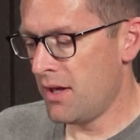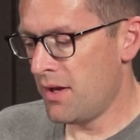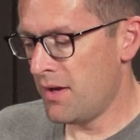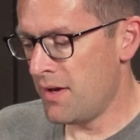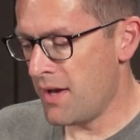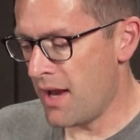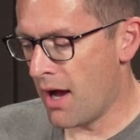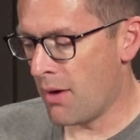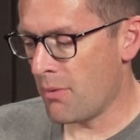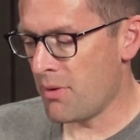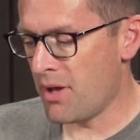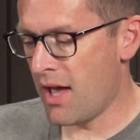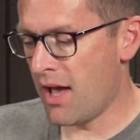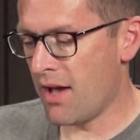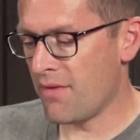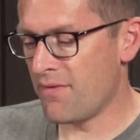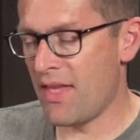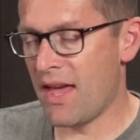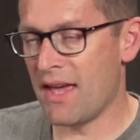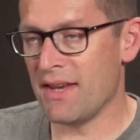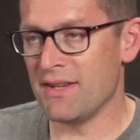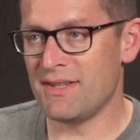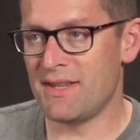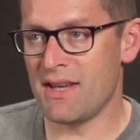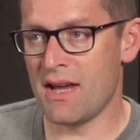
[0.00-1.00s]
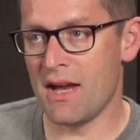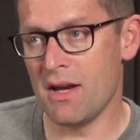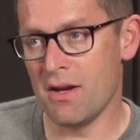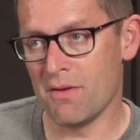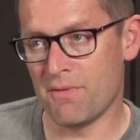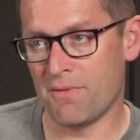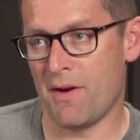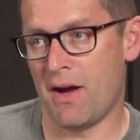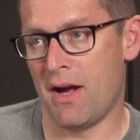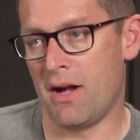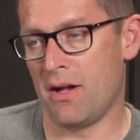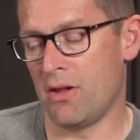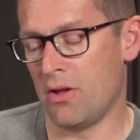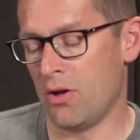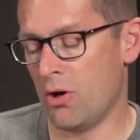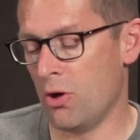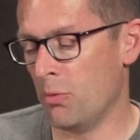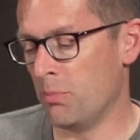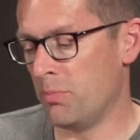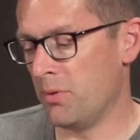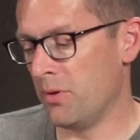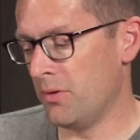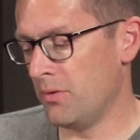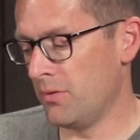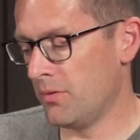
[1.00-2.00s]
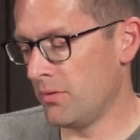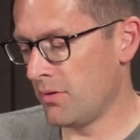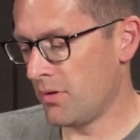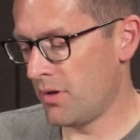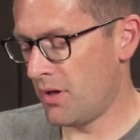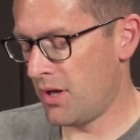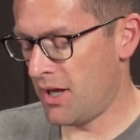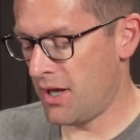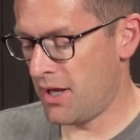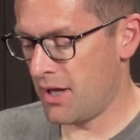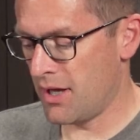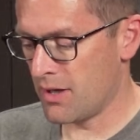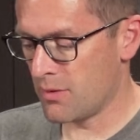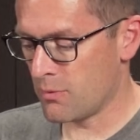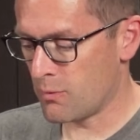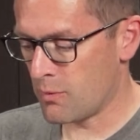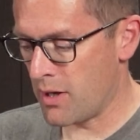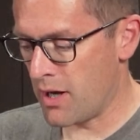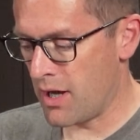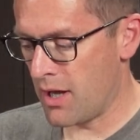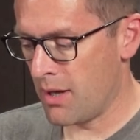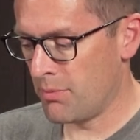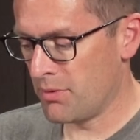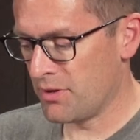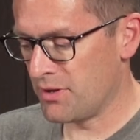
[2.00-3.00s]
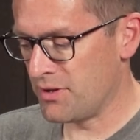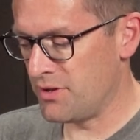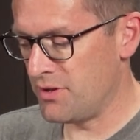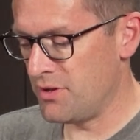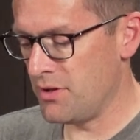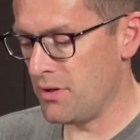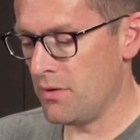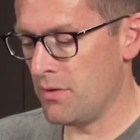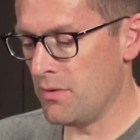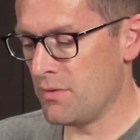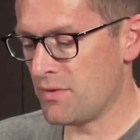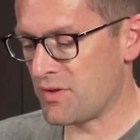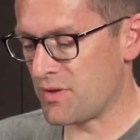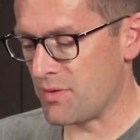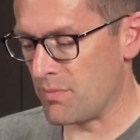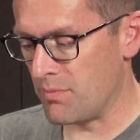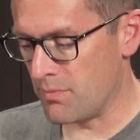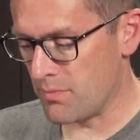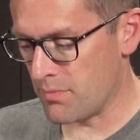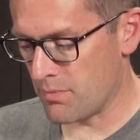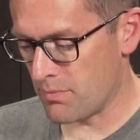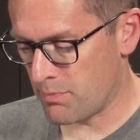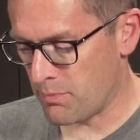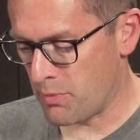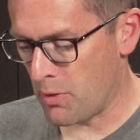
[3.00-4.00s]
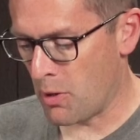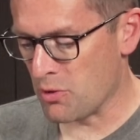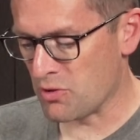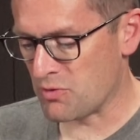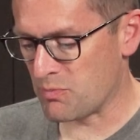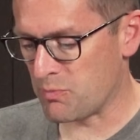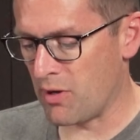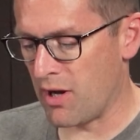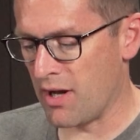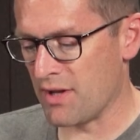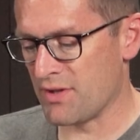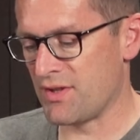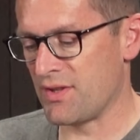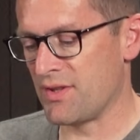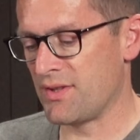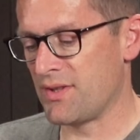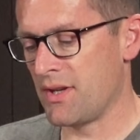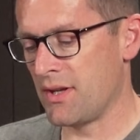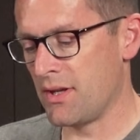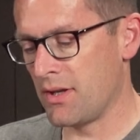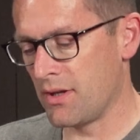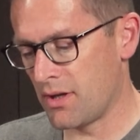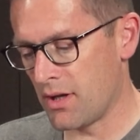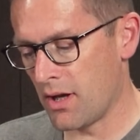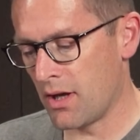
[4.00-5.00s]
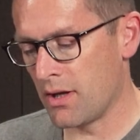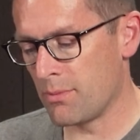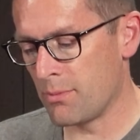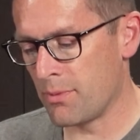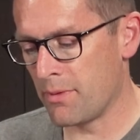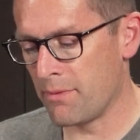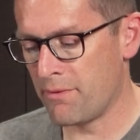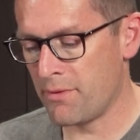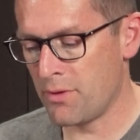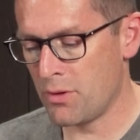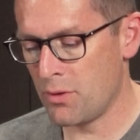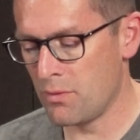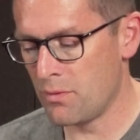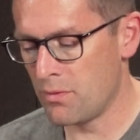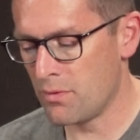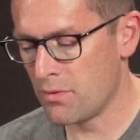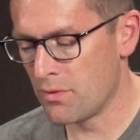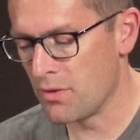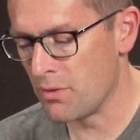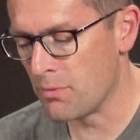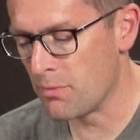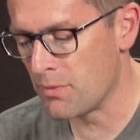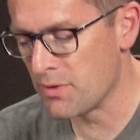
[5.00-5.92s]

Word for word: Now we have that data file open and we're able to do some post-processing and kind of review the